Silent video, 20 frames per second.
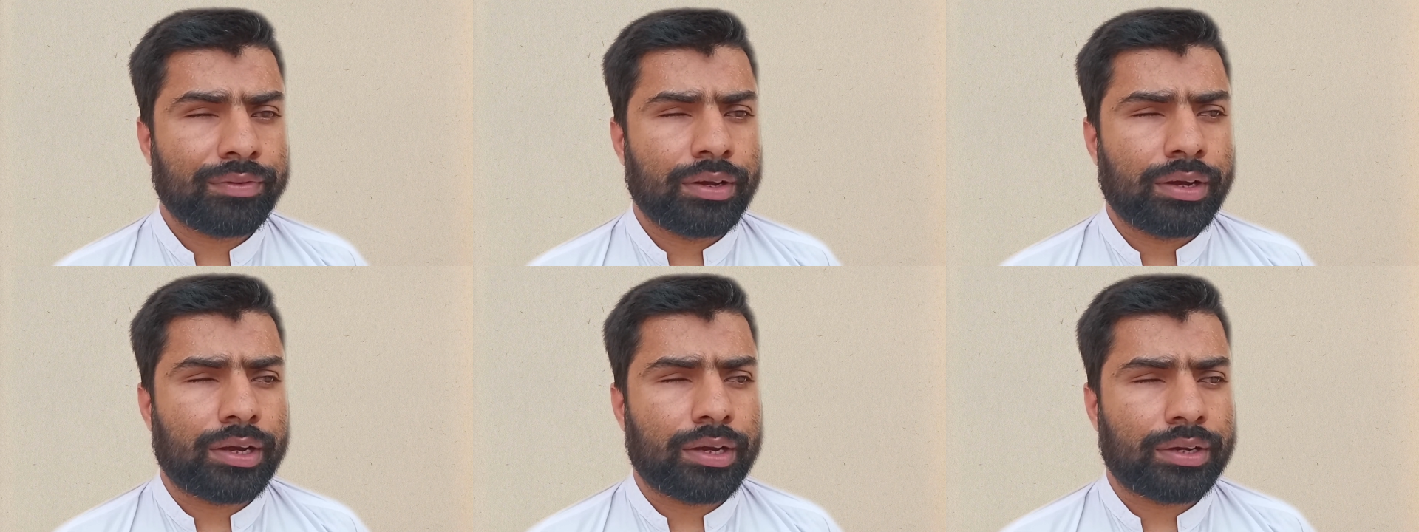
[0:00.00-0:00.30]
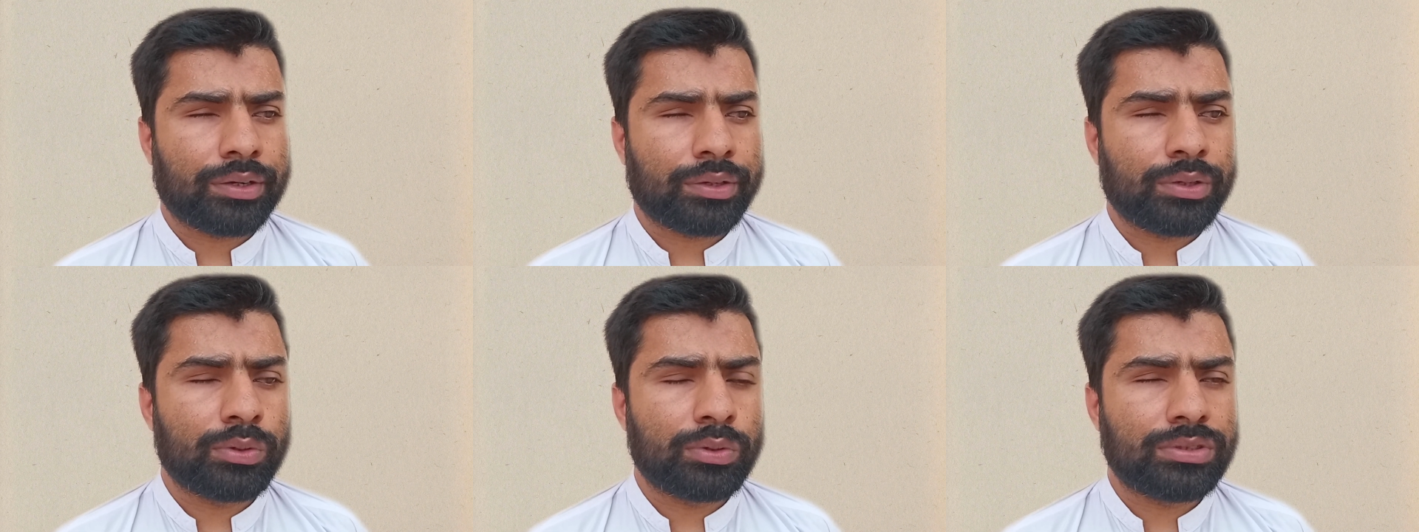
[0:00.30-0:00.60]

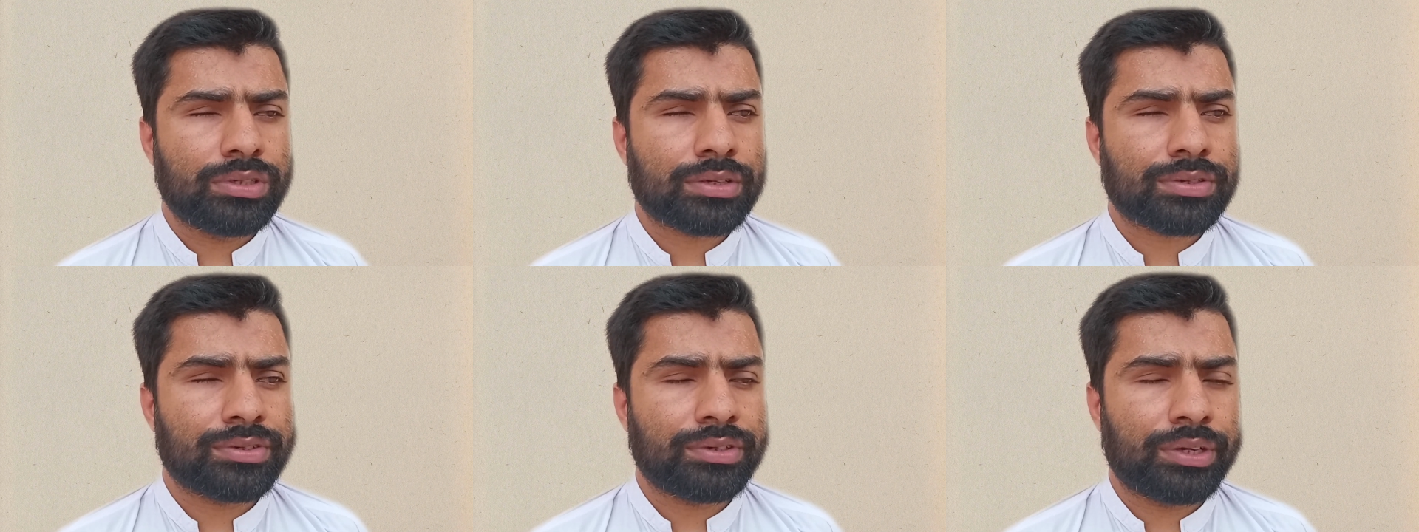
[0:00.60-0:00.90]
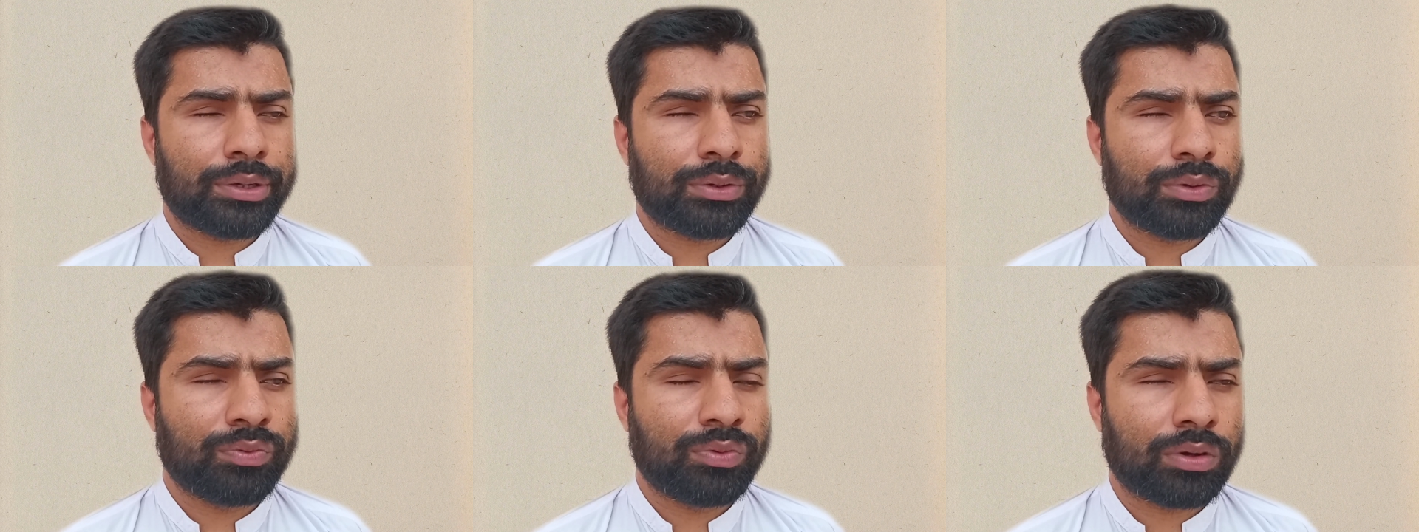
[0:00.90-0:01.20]
and you just
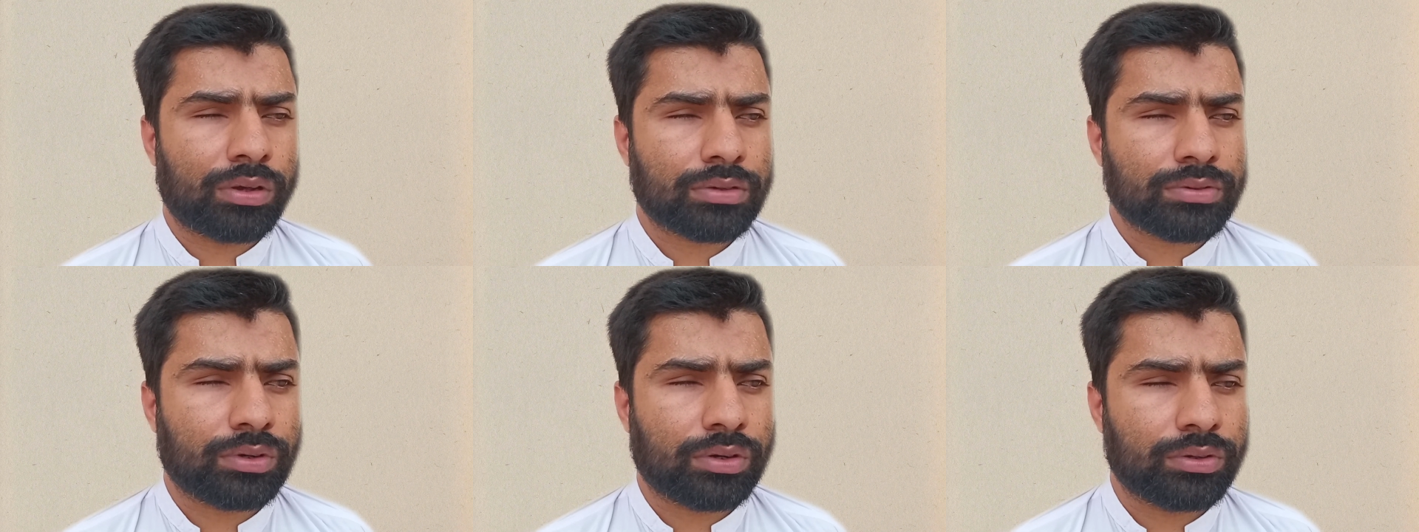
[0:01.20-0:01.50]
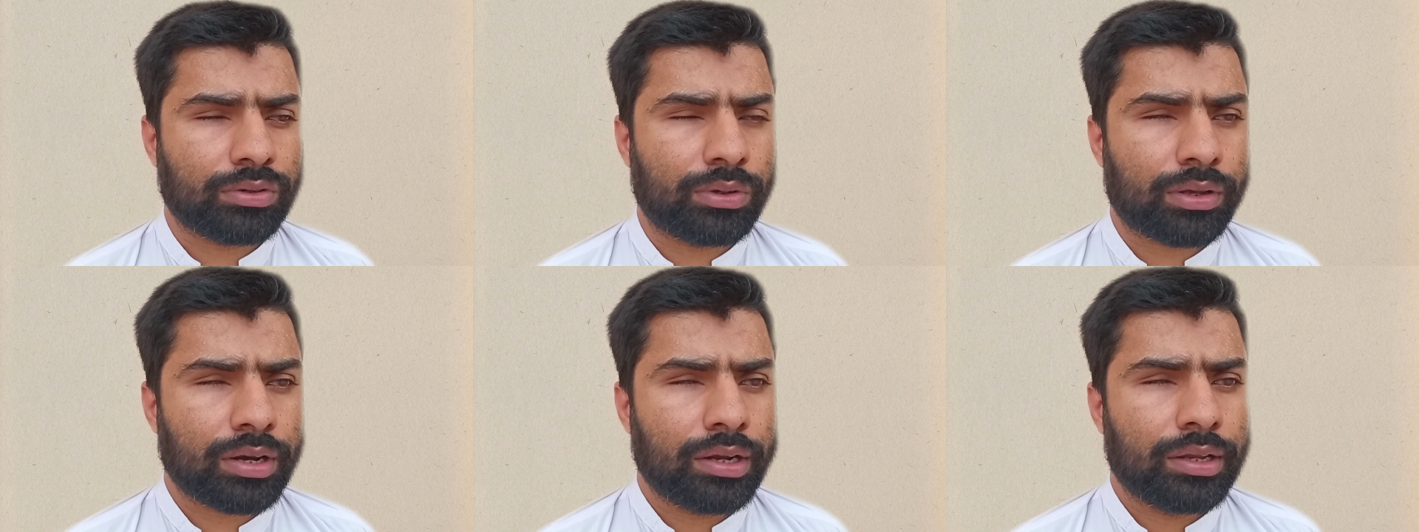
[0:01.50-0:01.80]
need to focus
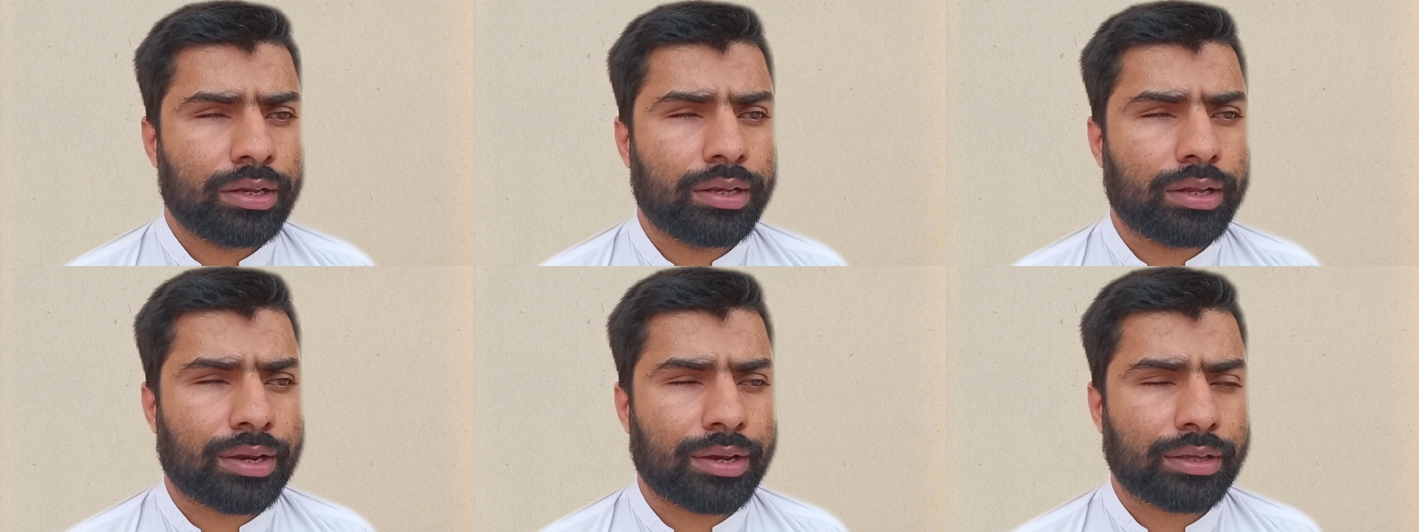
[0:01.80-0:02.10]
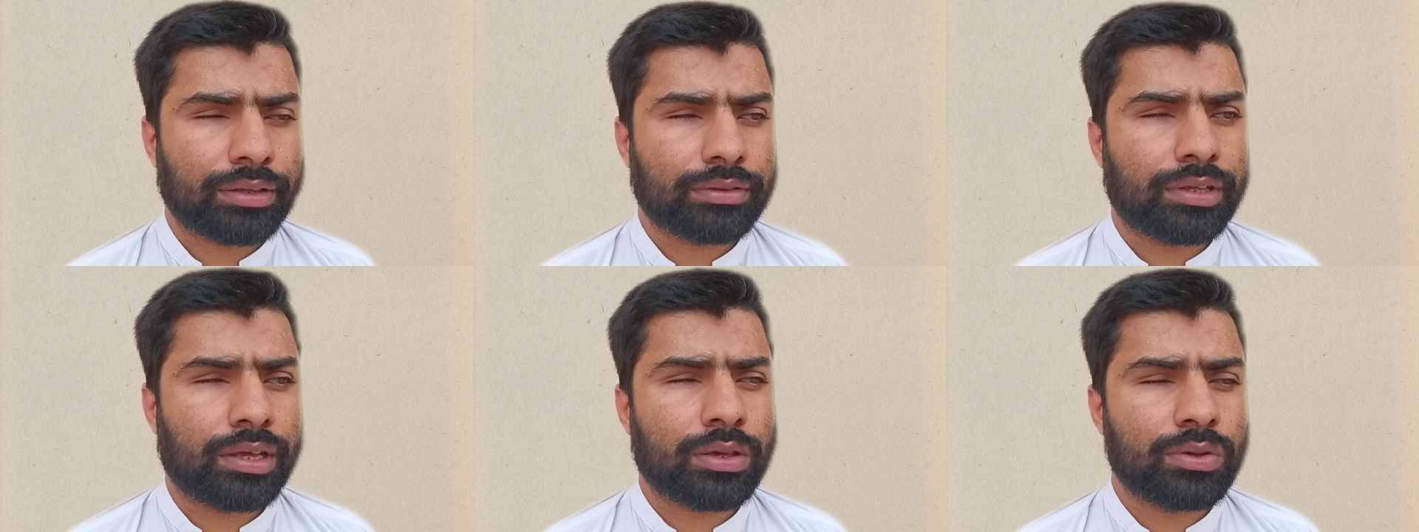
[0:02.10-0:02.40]
on your learning.
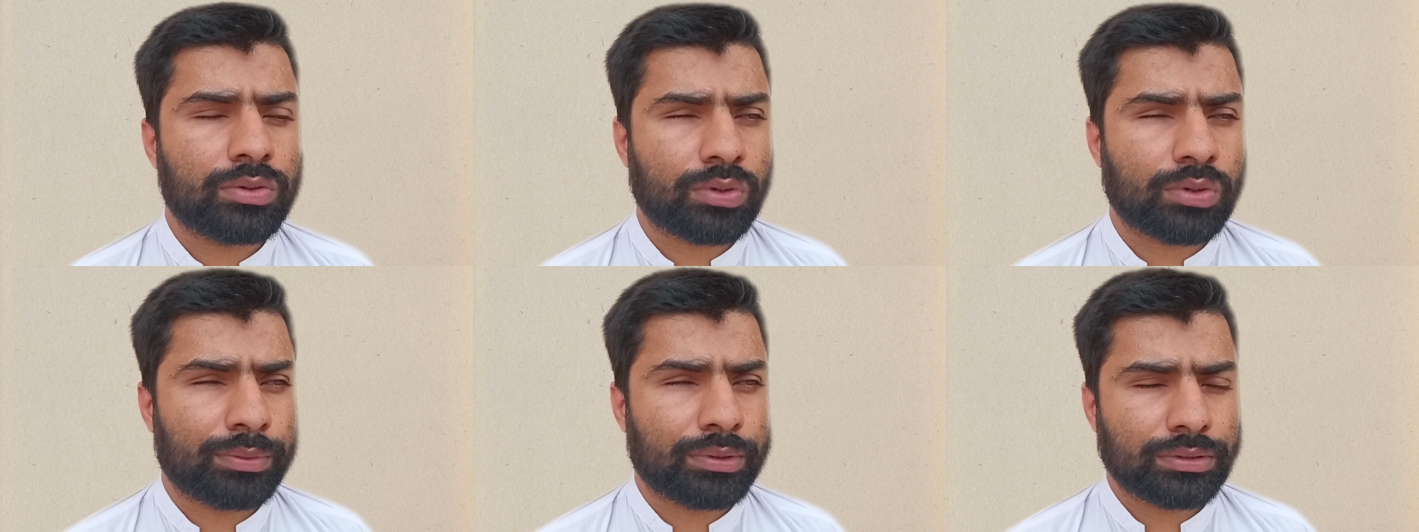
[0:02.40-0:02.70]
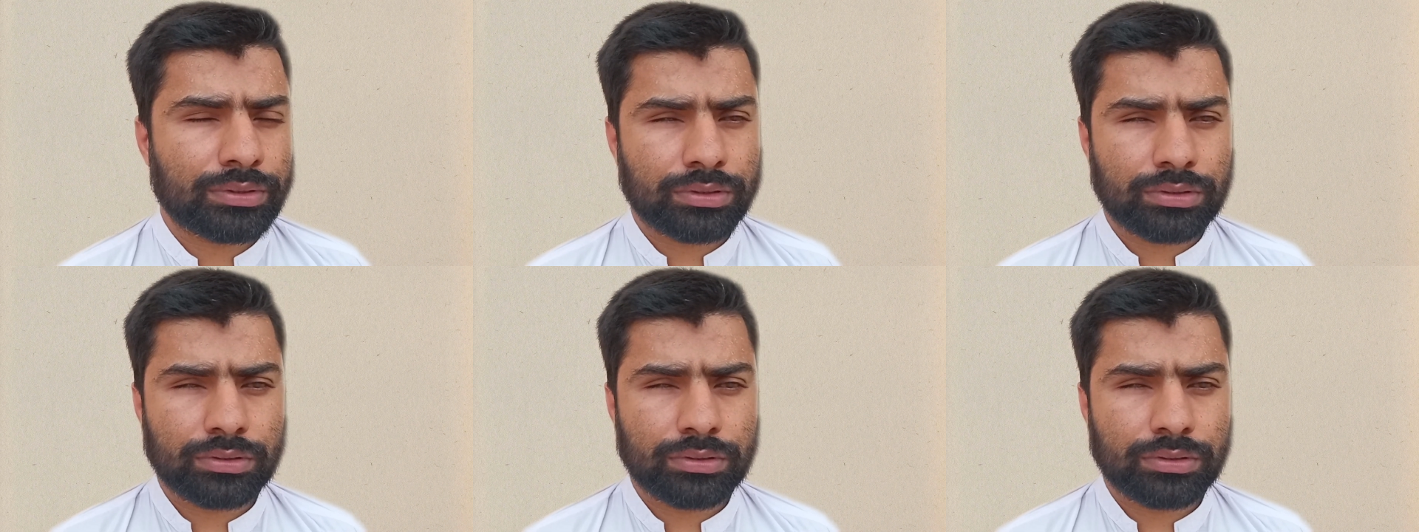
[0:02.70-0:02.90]
Thank you so much.